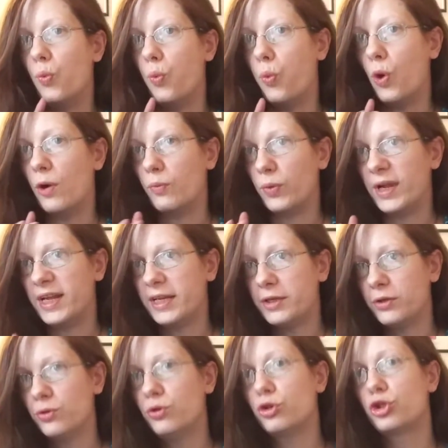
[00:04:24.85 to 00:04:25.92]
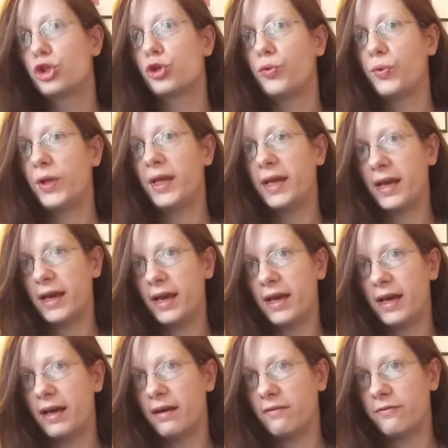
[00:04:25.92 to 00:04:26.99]
What we usually
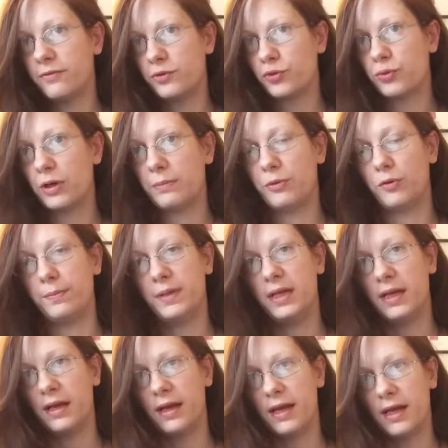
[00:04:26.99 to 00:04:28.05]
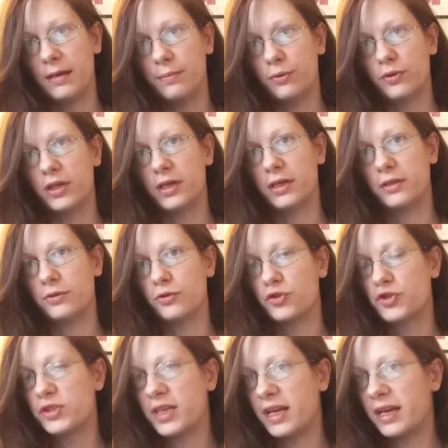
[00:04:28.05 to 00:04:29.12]
have trouble being able to
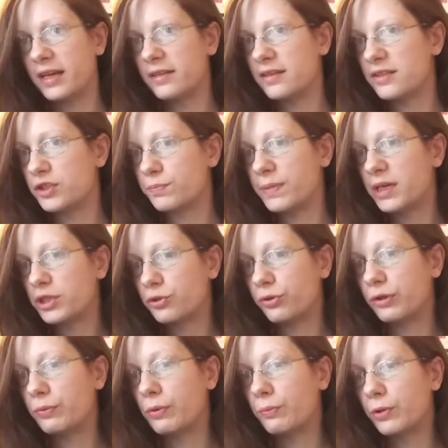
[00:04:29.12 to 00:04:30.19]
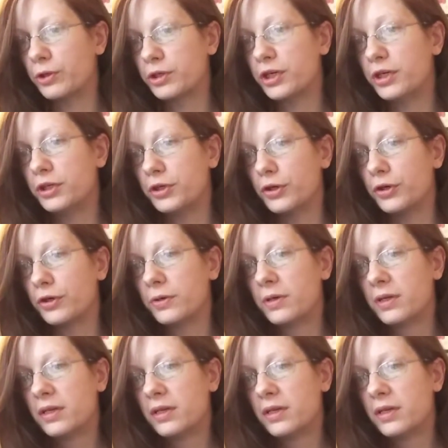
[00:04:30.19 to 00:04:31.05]
understand, especially when we're younger,